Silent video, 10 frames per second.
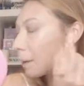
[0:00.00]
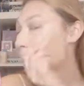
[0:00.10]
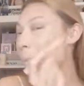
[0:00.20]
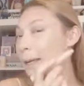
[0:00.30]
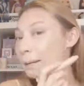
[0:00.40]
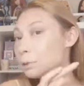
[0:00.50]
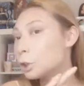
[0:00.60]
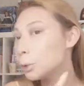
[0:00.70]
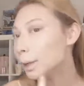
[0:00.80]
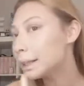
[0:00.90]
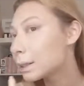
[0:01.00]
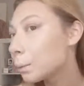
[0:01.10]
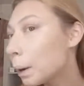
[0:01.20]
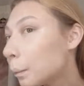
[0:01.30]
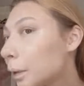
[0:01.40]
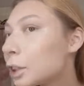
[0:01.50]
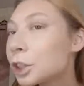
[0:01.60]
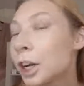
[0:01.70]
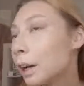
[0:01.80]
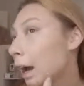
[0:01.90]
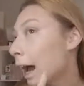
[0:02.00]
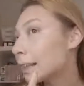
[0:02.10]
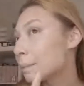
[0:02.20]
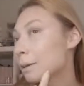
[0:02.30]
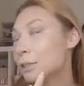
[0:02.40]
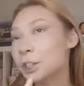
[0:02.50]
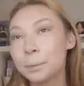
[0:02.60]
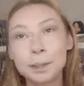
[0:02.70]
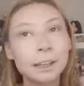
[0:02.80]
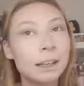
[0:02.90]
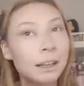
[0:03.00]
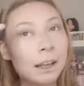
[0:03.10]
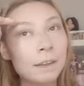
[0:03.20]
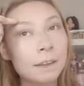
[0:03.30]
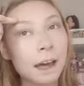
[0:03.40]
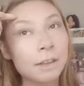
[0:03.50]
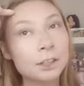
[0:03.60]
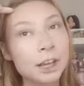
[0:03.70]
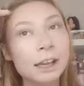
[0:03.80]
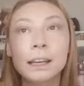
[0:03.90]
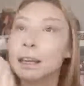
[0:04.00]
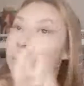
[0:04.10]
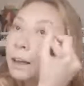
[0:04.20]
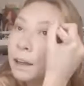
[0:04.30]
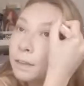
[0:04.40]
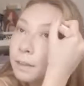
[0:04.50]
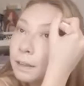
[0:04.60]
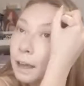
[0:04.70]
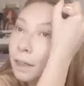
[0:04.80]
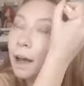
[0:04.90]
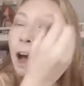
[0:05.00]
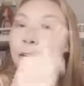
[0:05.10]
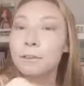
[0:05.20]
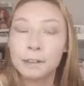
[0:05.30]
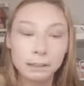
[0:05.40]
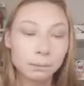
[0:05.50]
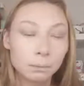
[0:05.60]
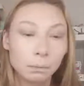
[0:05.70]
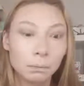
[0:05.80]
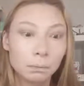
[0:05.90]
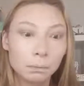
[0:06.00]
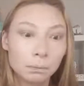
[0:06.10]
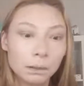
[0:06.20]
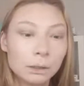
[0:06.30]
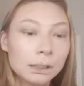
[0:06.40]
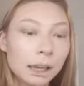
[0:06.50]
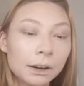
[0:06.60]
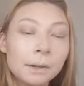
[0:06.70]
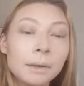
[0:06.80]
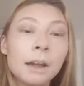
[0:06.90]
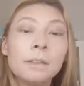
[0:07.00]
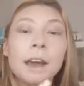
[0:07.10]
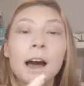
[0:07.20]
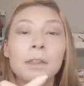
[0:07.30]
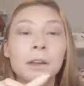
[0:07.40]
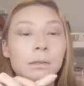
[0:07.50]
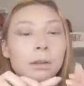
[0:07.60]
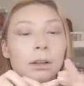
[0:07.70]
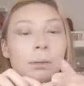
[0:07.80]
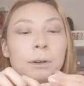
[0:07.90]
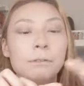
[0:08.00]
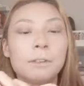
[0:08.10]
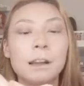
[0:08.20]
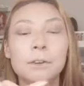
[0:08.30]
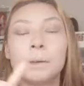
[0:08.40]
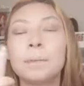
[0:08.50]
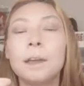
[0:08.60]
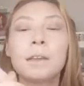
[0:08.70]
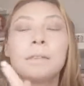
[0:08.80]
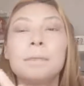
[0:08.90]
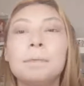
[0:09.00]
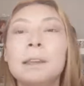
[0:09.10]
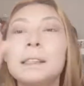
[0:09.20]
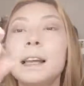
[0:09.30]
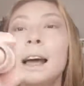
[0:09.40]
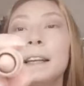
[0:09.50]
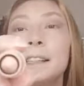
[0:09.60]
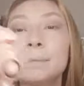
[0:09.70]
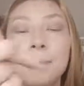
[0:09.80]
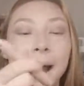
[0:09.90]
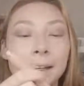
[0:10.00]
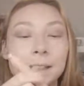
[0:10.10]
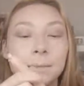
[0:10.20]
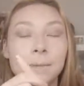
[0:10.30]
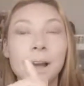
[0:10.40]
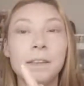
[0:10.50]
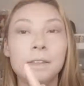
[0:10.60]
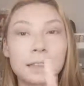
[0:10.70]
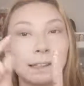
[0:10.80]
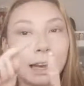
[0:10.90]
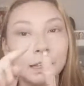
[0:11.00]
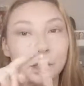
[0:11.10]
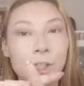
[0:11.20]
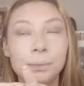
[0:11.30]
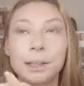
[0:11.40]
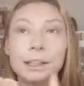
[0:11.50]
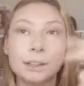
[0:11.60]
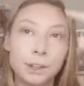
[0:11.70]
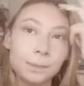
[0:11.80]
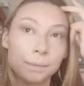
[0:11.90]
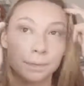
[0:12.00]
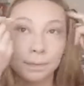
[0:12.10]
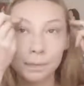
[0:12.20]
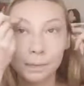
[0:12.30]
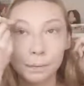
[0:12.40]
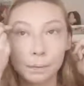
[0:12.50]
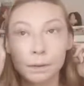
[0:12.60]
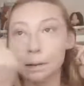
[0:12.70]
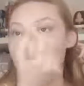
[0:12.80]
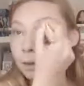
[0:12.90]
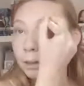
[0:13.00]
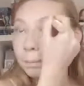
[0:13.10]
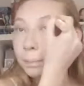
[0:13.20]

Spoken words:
Medium 2 is the one which has a bit of shimmer in it. The other shade in the other half of the, that was scary. The other, a bit of fluff on it. This side is matte and then this side is shimmery. So I'm gonna